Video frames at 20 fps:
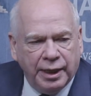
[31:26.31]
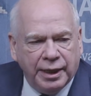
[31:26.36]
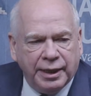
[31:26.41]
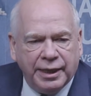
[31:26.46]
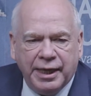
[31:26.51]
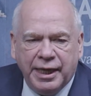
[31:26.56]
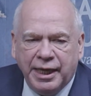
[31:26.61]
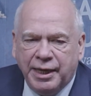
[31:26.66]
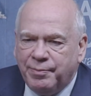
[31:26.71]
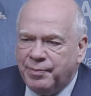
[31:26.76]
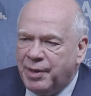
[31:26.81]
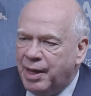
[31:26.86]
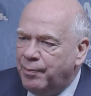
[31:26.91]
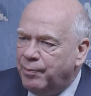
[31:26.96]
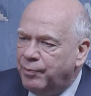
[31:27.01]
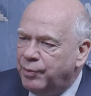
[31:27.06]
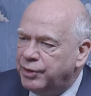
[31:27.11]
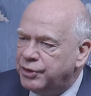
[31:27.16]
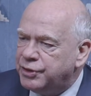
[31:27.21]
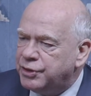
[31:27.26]
key
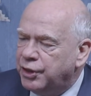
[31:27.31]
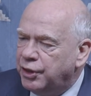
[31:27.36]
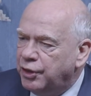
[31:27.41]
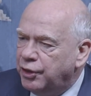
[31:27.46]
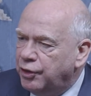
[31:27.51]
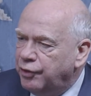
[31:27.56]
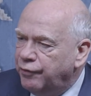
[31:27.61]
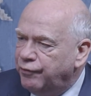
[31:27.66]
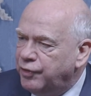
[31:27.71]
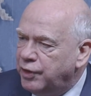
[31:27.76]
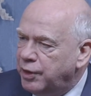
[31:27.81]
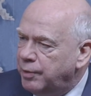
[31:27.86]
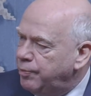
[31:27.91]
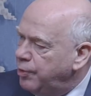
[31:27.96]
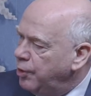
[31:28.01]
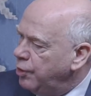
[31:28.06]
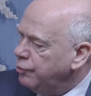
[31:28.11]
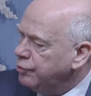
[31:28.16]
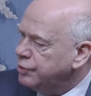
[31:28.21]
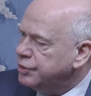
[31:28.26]
members of the
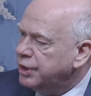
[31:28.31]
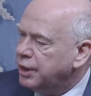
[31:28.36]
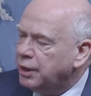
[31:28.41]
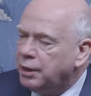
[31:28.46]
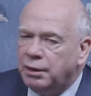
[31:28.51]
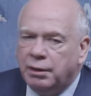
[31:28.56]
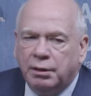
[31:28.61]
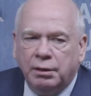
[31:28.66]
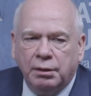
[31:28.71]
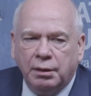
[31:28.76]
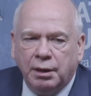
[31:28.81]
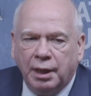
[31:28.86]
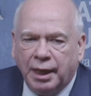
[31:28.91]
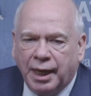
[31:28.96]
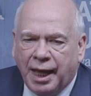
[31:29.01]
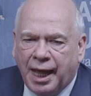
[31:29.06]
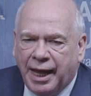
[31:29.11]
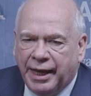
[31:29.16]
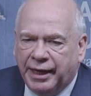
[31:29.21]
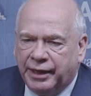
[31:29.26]
opposing
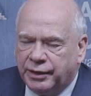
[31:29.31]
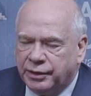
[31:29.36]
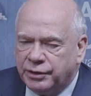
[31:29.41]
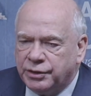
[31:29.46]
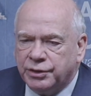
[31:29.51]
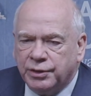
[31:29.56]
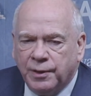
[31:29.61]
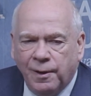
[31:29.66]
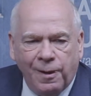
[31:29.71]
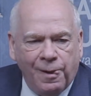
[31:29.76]
alliance.